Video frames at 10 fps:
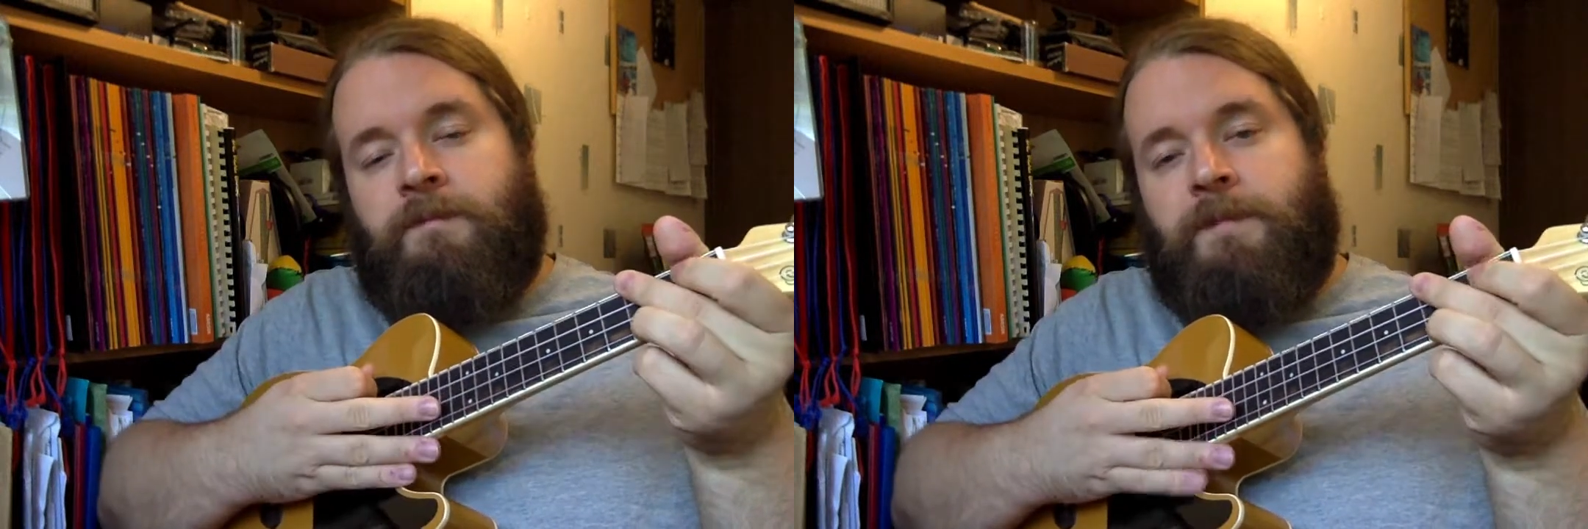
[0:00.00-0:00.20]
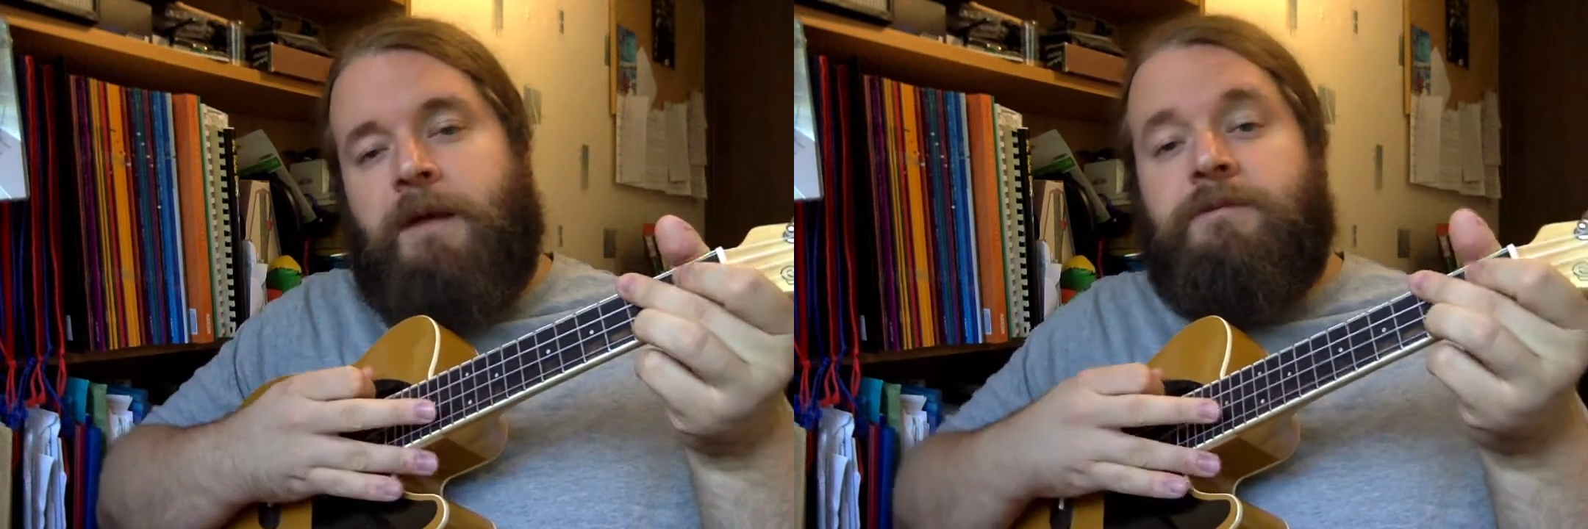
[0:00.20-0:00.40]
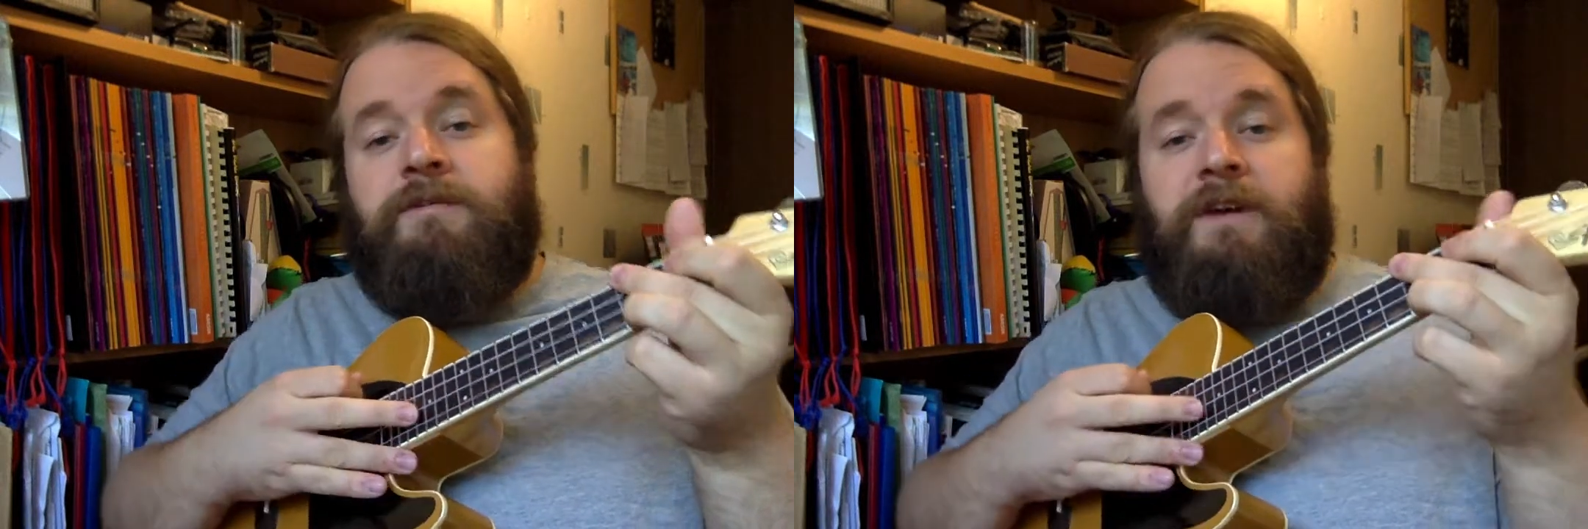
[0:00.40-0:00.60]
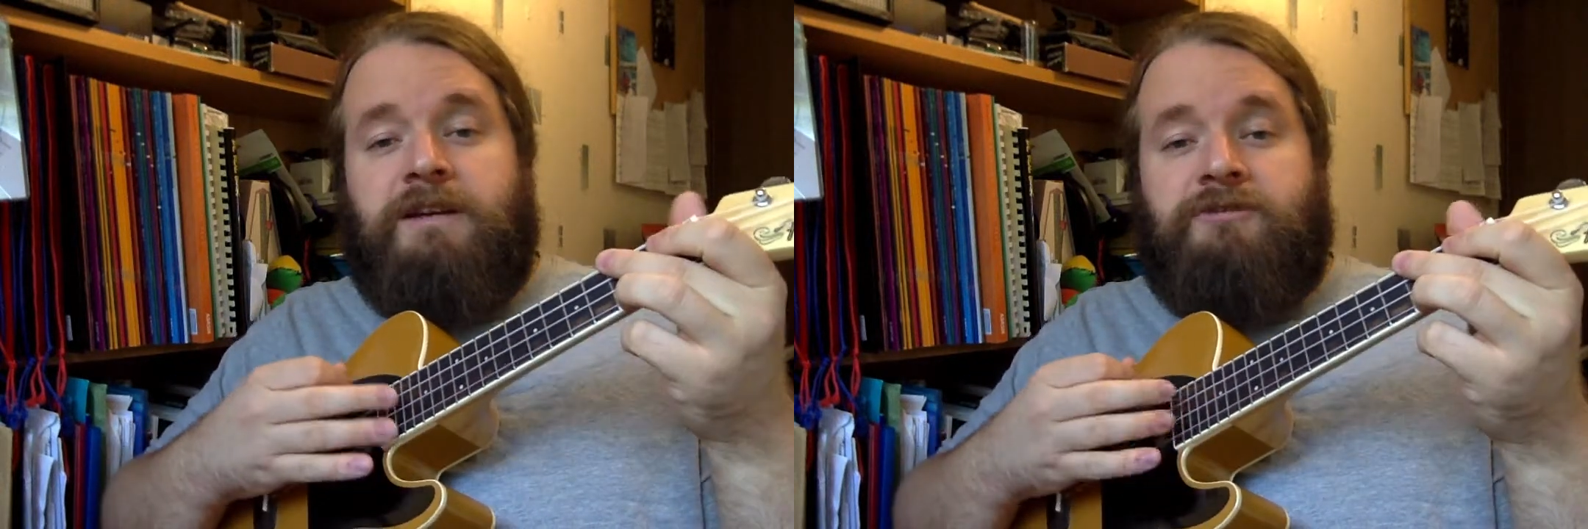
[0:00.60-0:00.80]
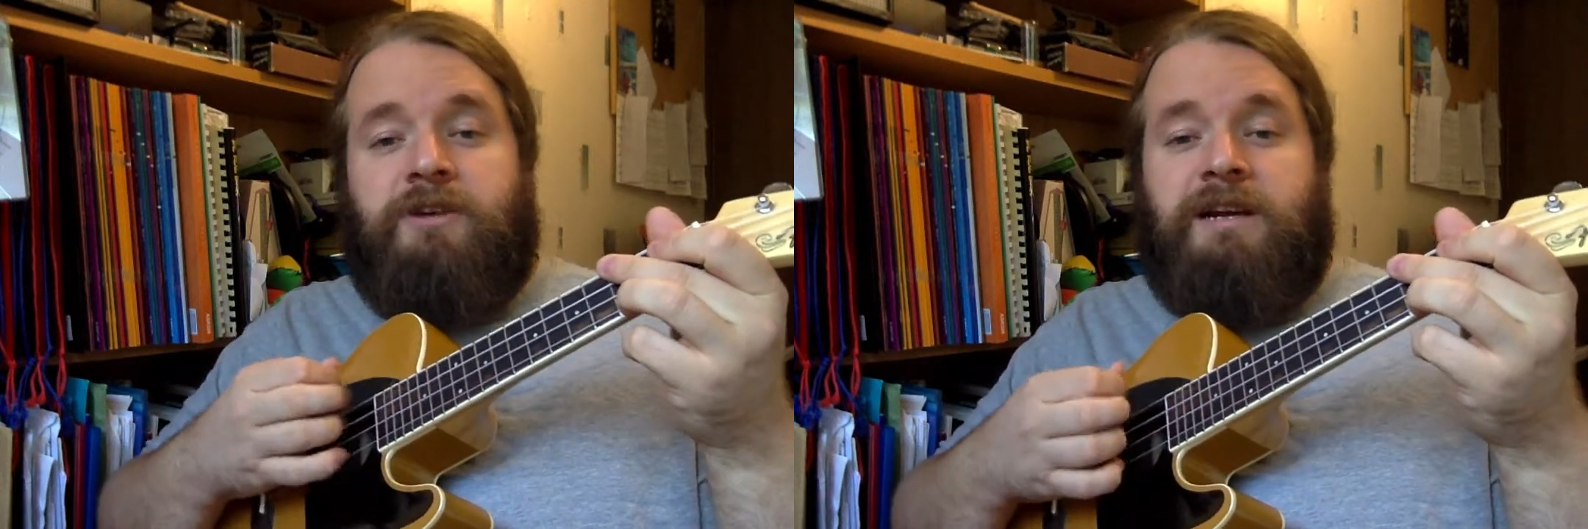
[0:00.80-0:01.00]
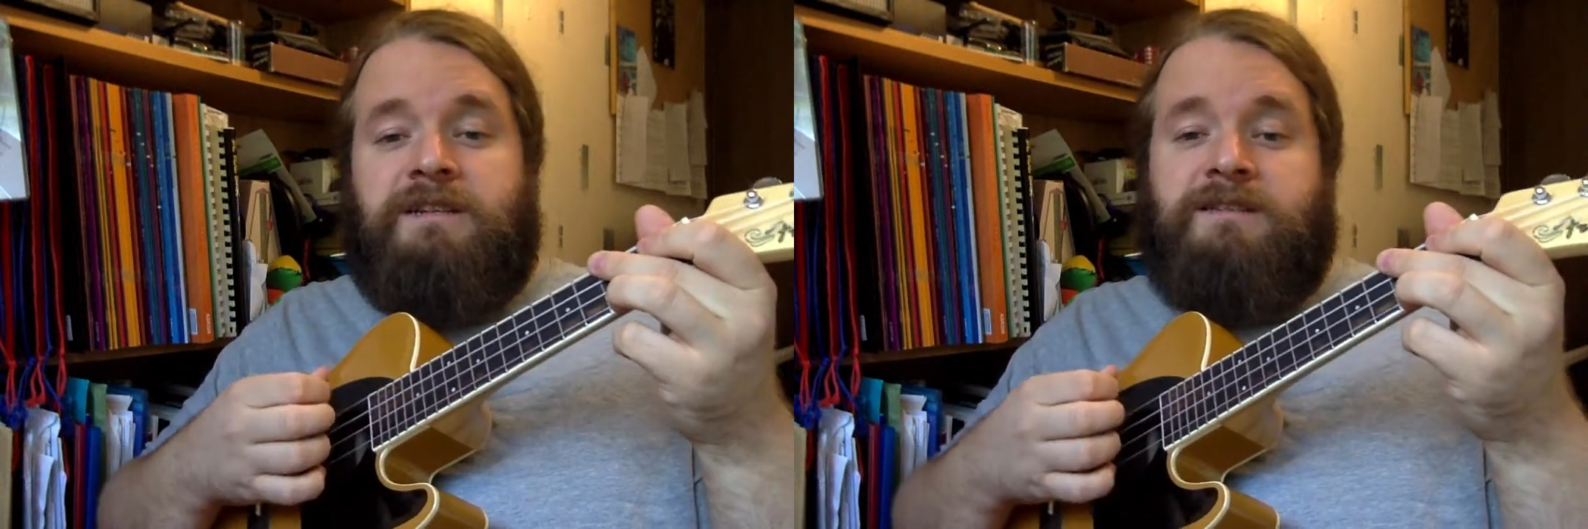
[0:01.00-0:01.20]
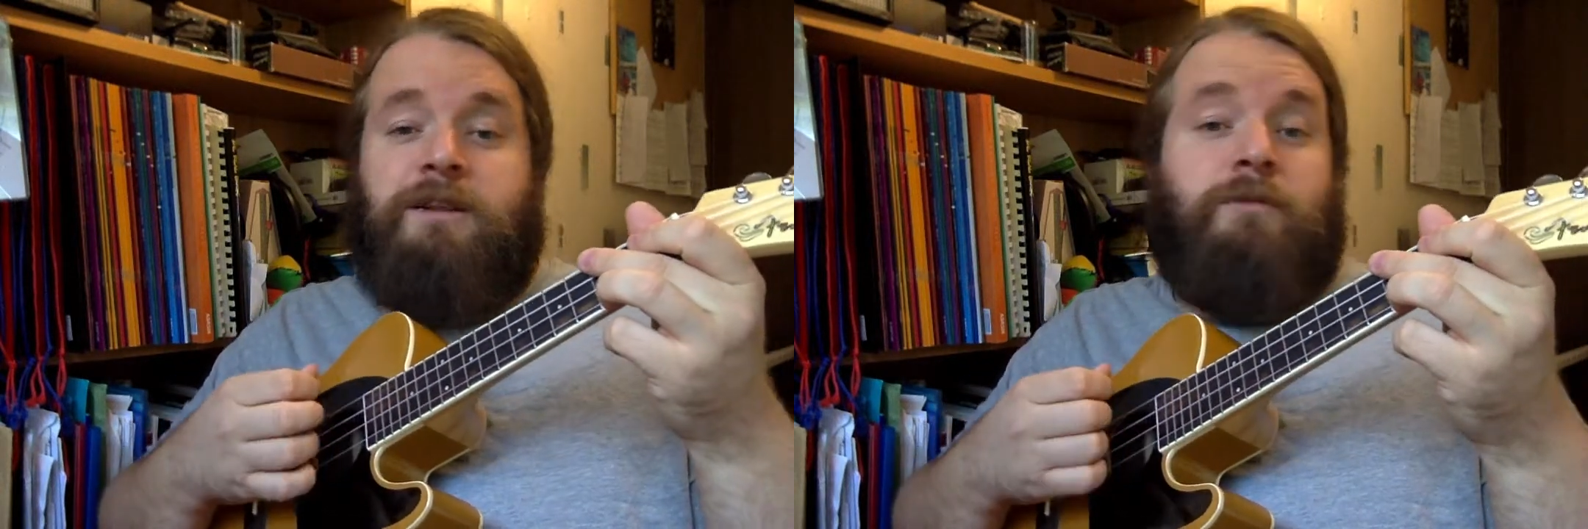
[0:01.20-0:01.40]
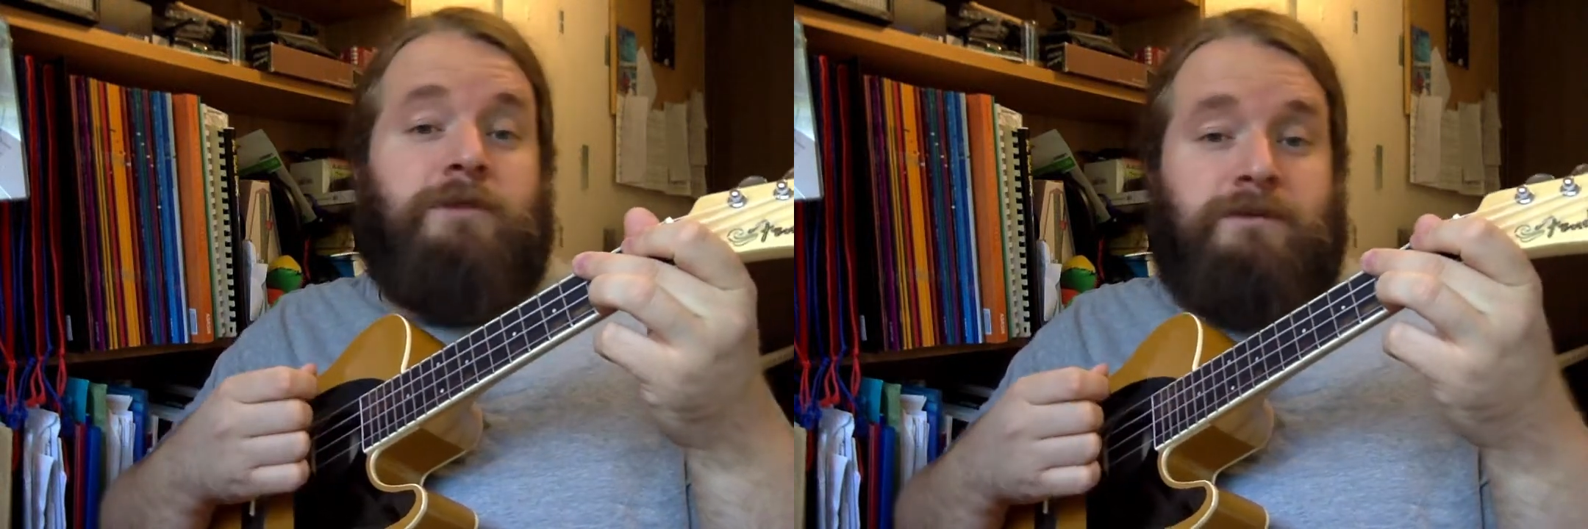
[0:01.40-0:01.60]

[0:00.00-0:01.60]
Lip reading: I would advise trying it slower